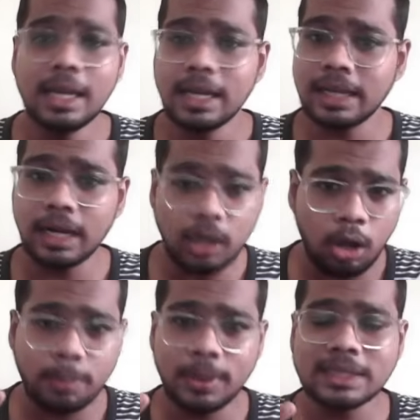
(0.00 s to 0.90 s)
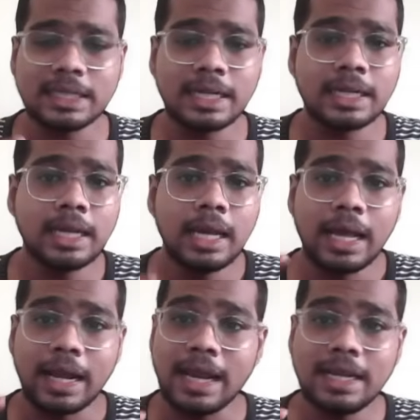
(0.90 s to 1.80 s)
CRUD operation,
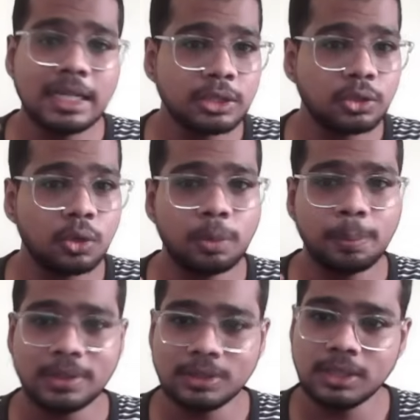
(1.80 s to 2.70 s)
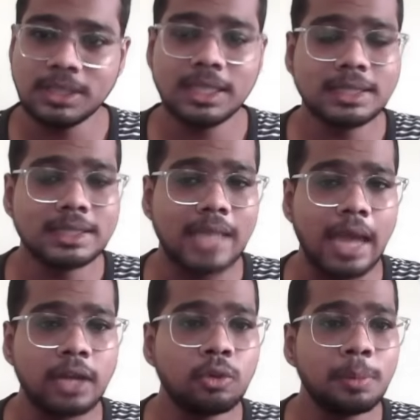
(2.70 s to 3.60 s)
writing stored procedures,
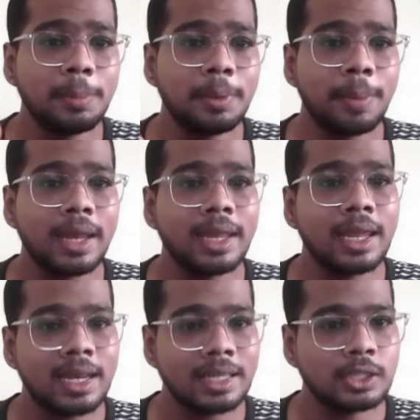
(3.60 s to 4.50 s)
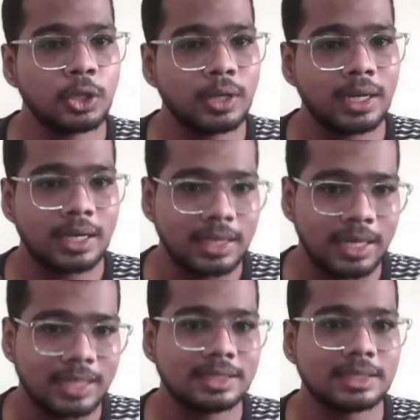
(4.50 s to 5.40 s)
and you'll be preparing and executing the
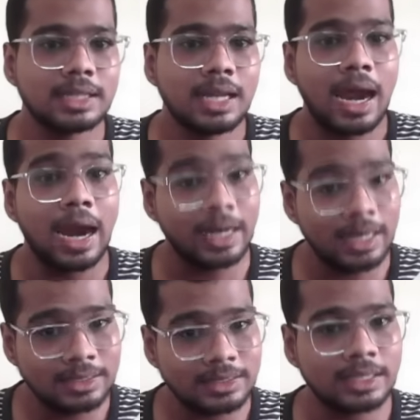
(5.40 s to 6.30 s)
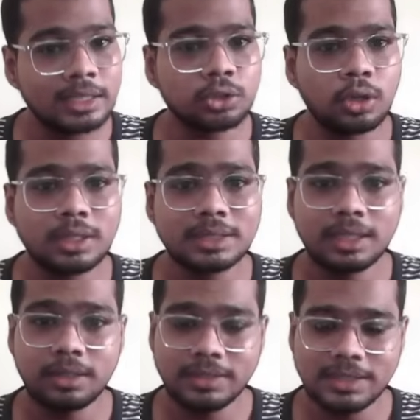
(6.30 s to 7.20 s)
test, analyze and resolve the
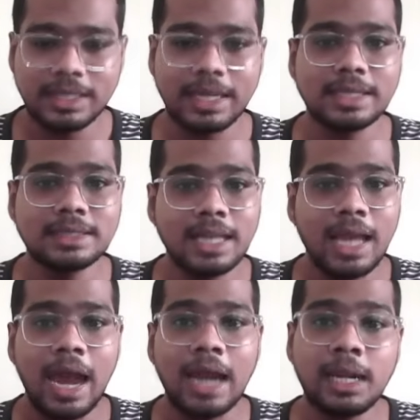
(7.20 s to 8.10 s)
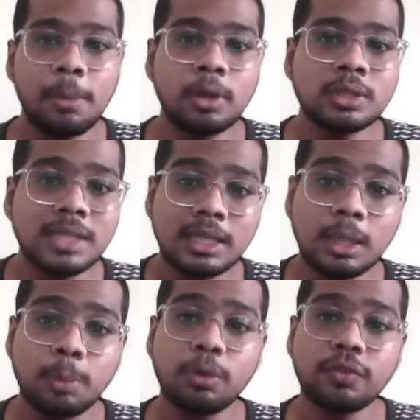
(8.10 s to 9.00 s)
service tickets, and demonstrate the
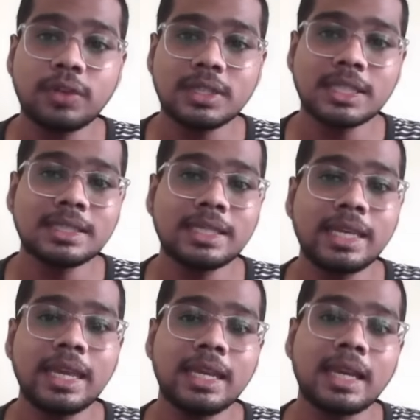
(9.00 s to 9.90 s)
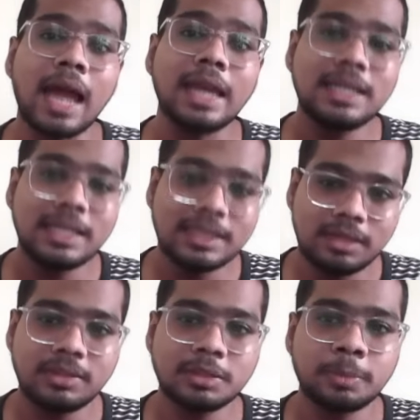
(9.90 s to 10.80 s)
proficiency in IT
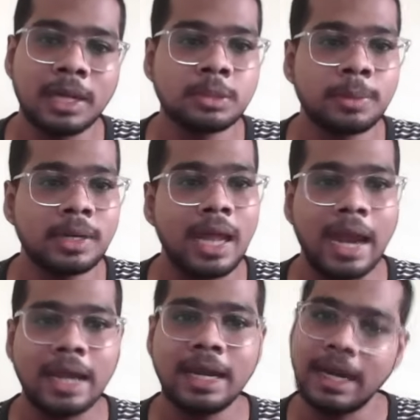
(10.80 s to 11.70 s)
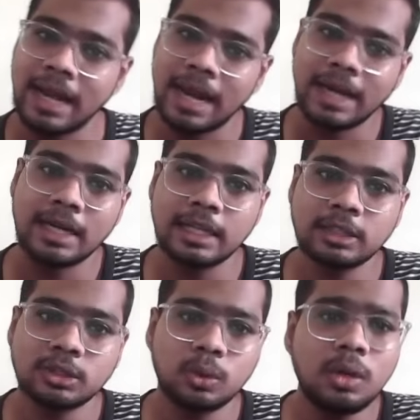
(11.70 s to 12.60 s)
service management and data
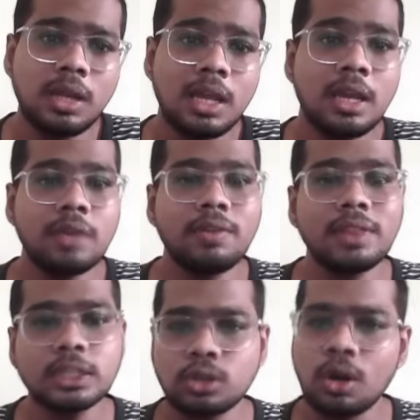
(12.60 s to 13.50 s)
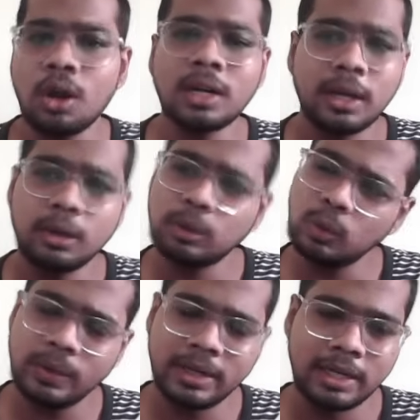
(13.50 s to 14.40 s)
analytics tool with a strong drive
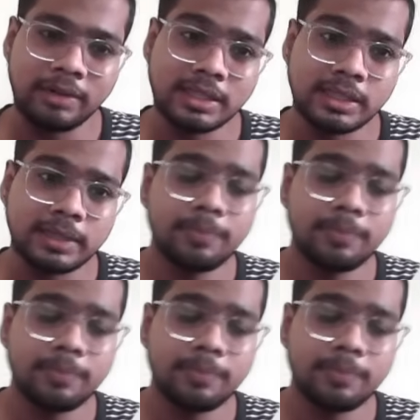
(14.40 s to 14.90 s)
to innovation.